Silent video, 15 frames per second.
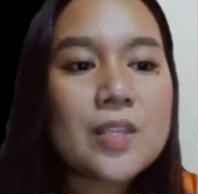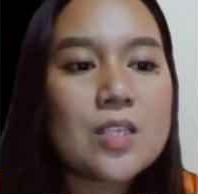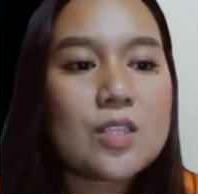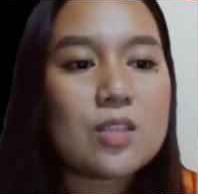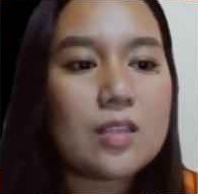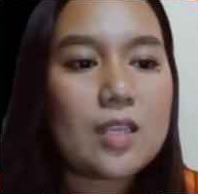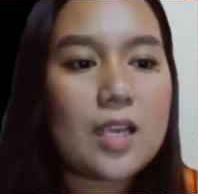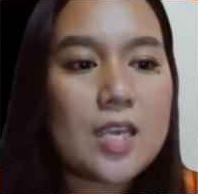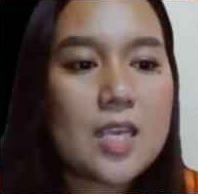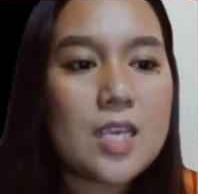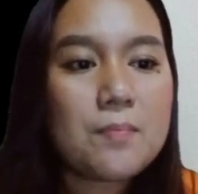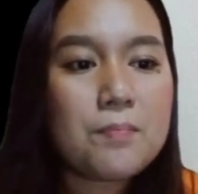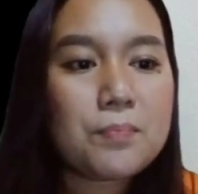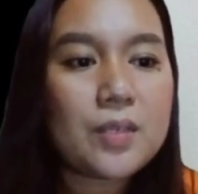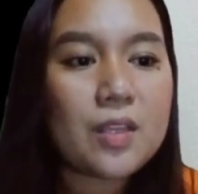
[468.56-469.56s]
to the
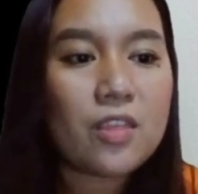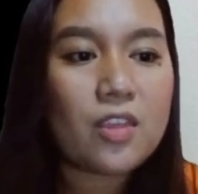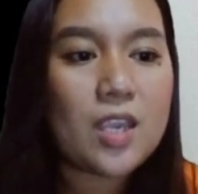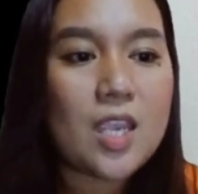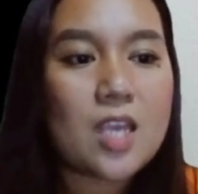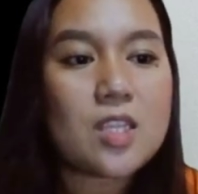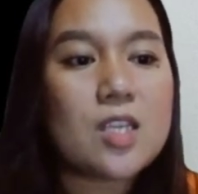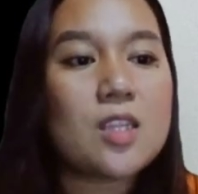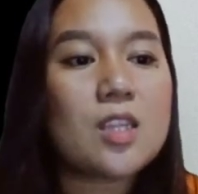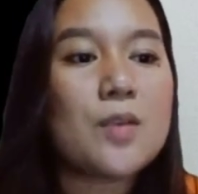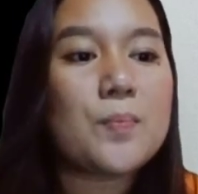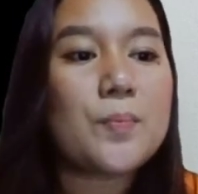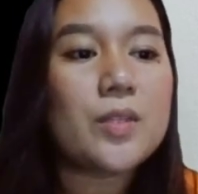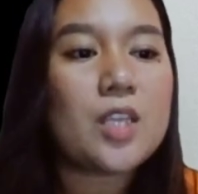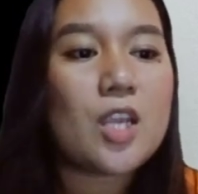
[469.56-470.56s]
empathy and
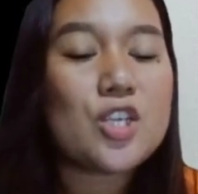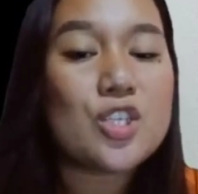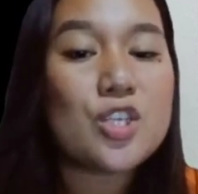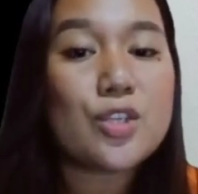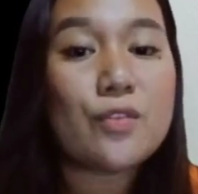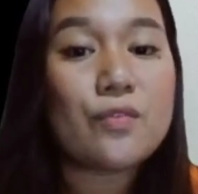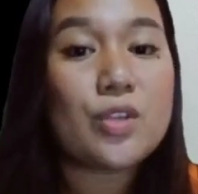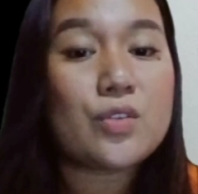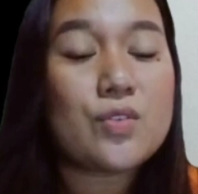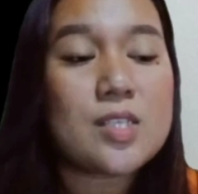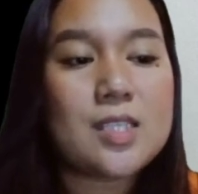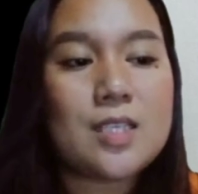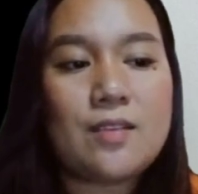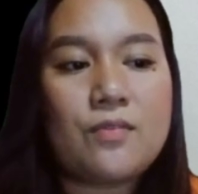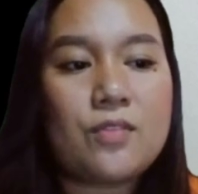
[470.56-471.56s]
interpretation of the
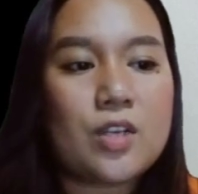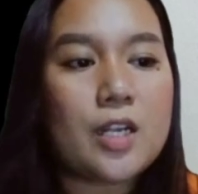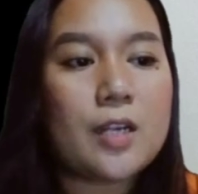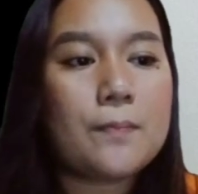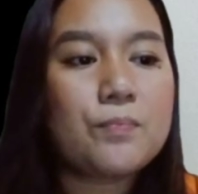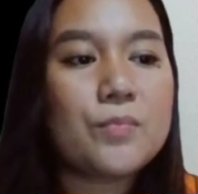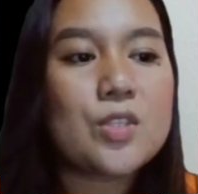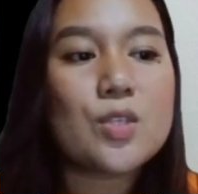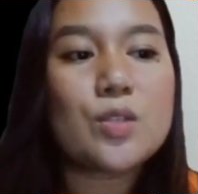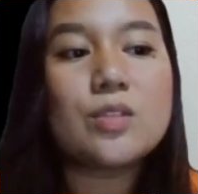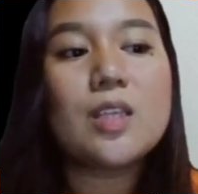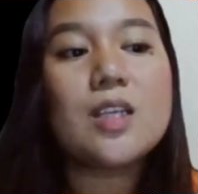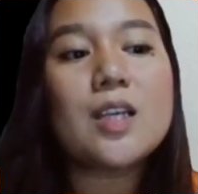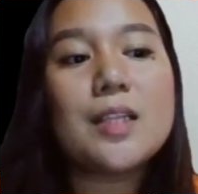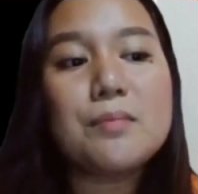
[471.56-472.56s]
receiver. So
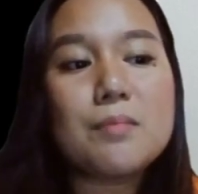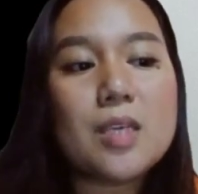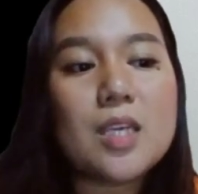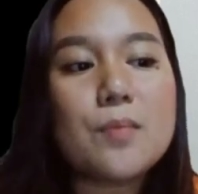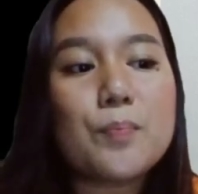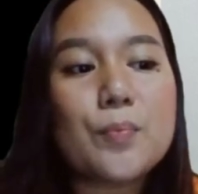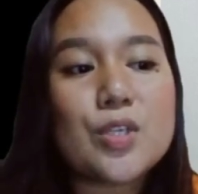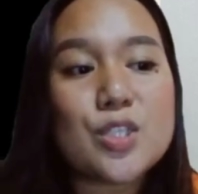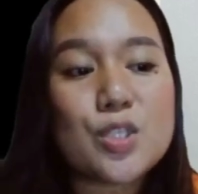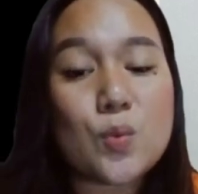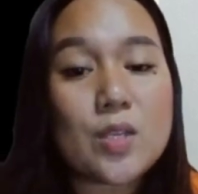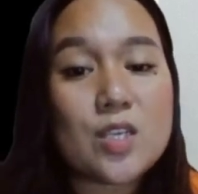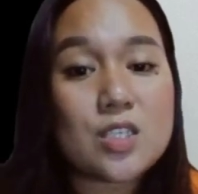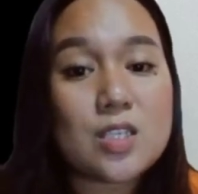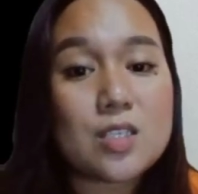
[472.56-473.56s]
they can be
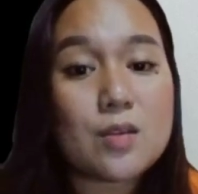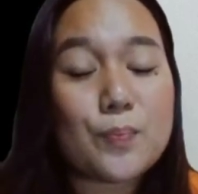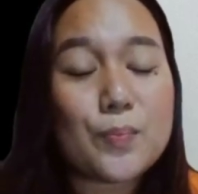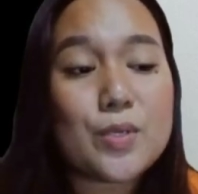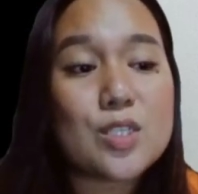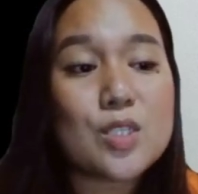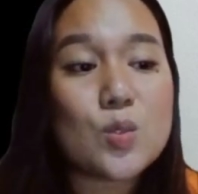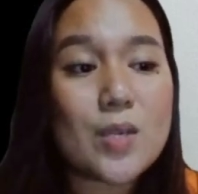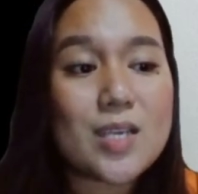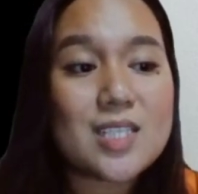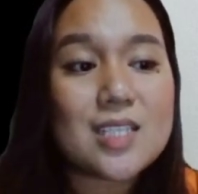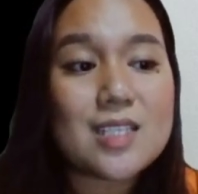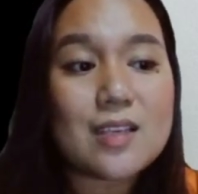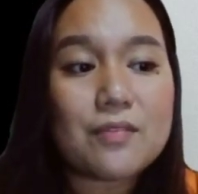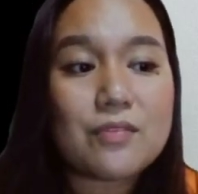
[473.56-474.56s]

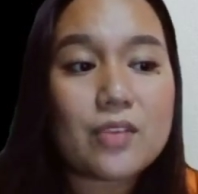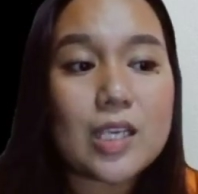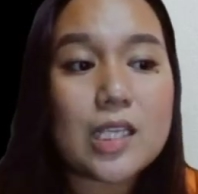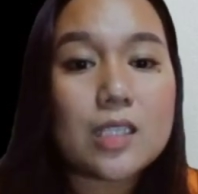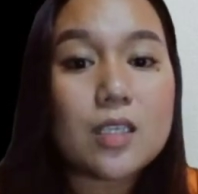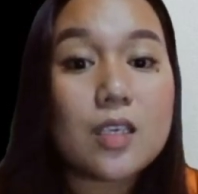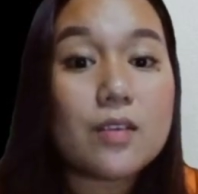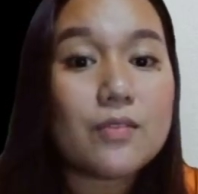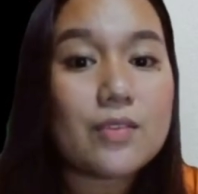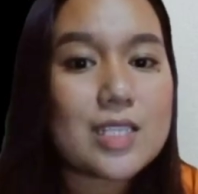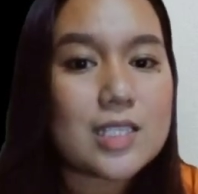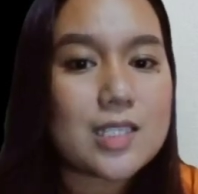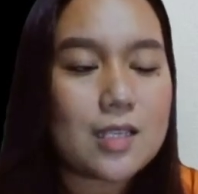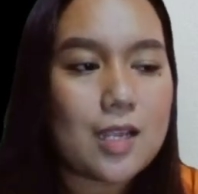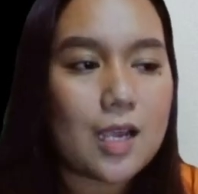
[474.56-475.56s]
persuasive and even
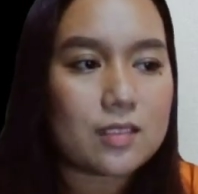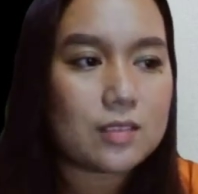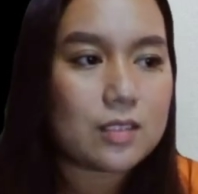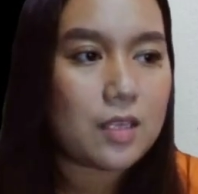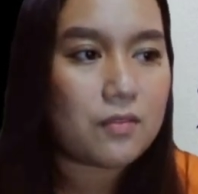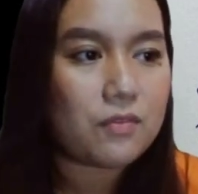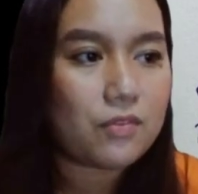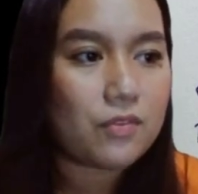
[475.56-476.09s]
seductive.